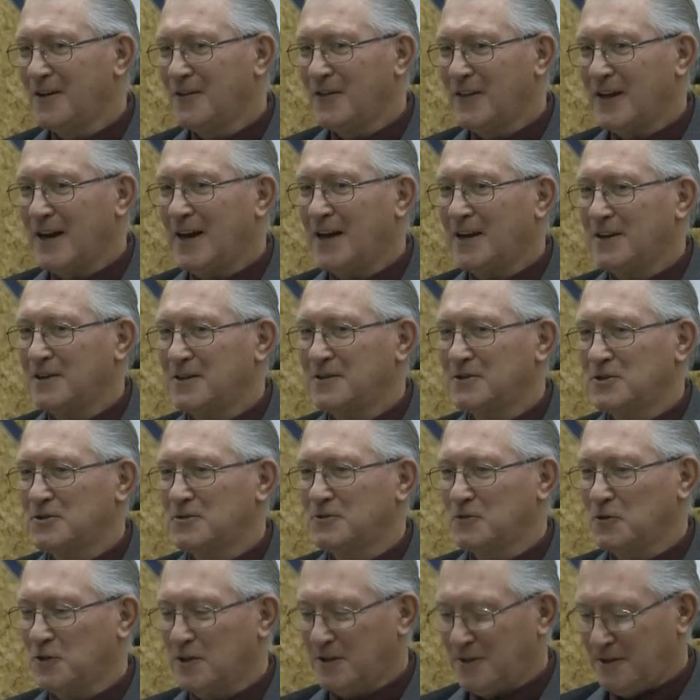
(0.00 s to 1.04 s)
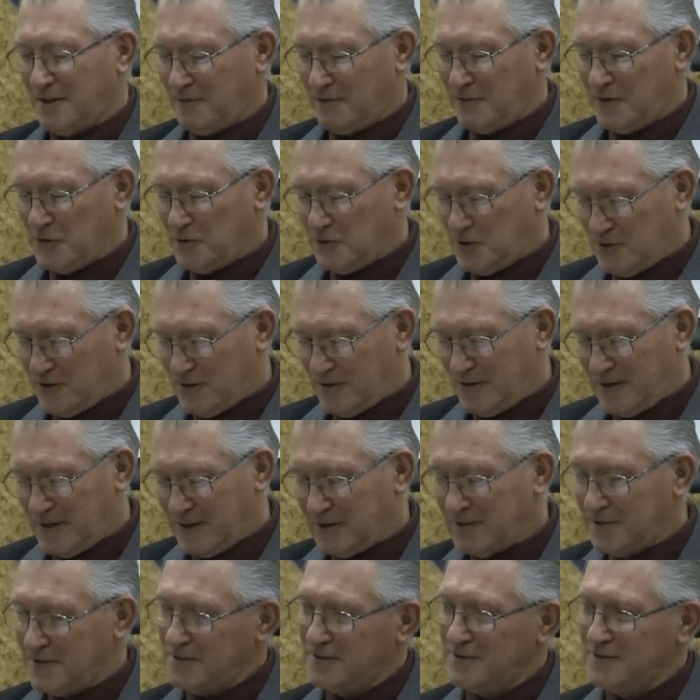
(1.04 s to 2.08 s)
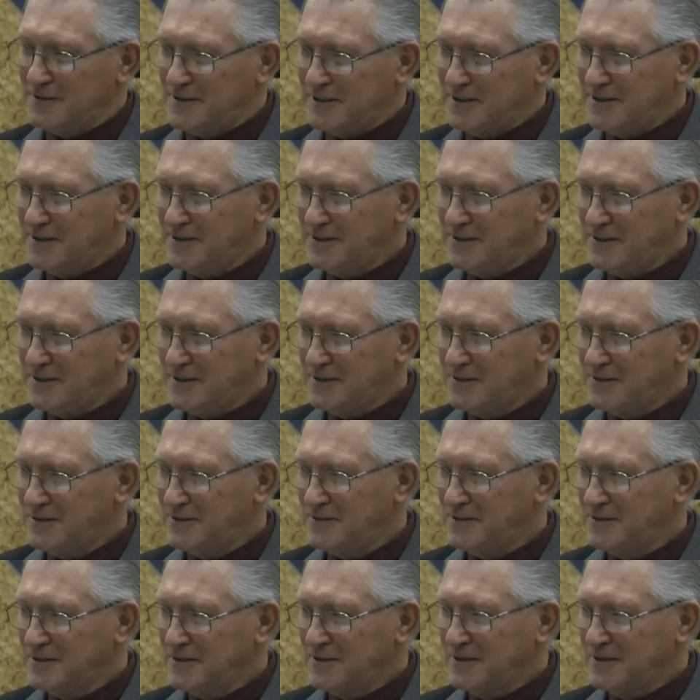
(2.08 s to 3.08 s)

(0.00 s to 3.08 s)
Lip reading: that is what the future is, and